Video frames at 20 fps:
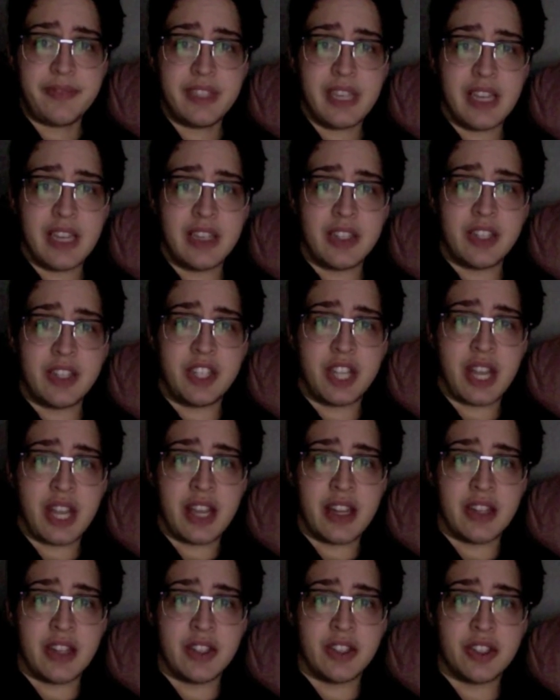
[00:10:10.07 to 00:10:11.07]
and to
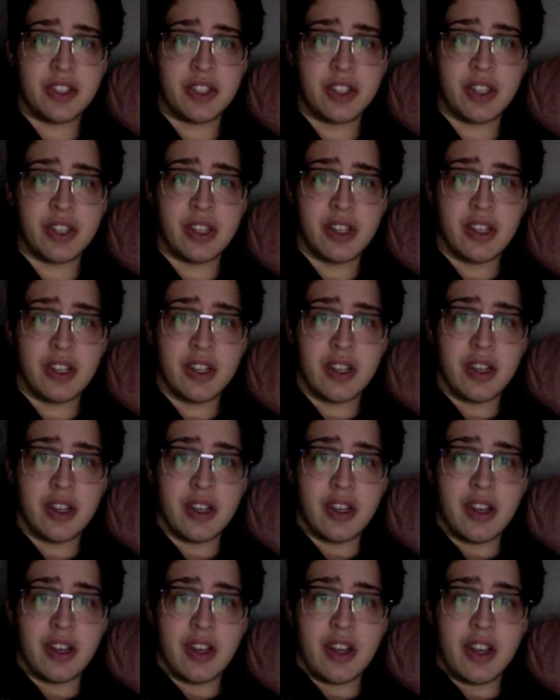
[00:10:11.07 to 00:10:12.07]
change
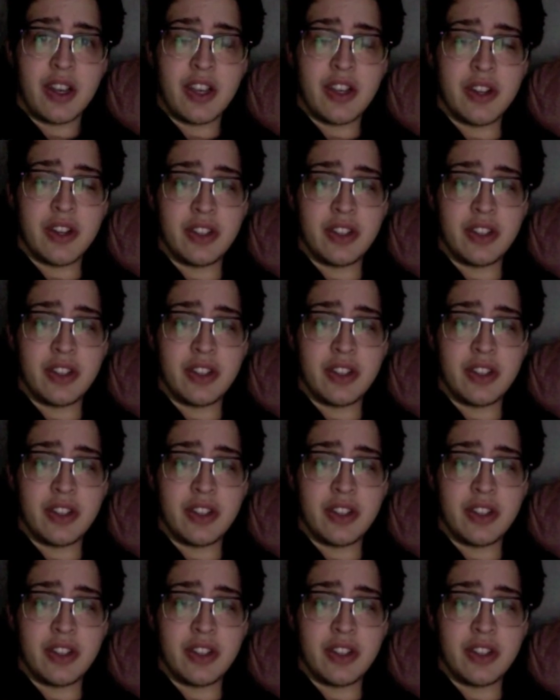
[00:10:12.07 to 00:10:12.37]
your